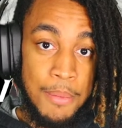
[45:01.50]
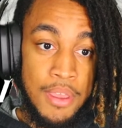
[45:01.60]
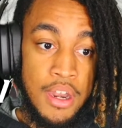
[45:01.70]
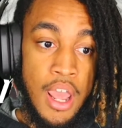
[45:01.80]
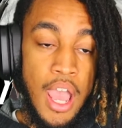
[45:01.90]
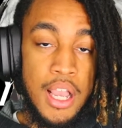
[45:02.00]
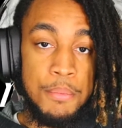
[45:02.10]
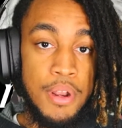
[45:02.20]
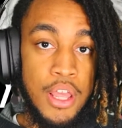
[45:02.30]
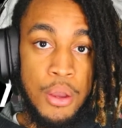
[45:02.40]
in. I can
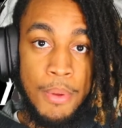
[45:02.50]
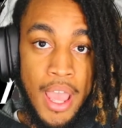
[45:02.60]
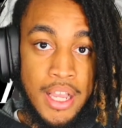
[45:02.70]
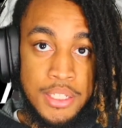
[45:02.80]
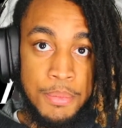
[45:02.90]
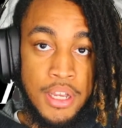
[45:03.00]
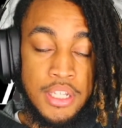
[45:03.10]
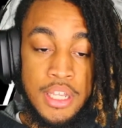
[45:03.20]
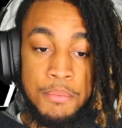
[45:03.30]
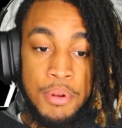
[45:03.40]
play on my Xbox. I
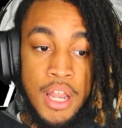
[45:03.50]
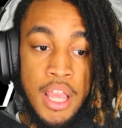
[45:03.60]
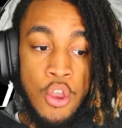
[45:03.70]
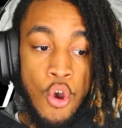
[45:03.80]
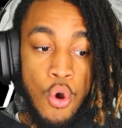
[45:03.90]
can play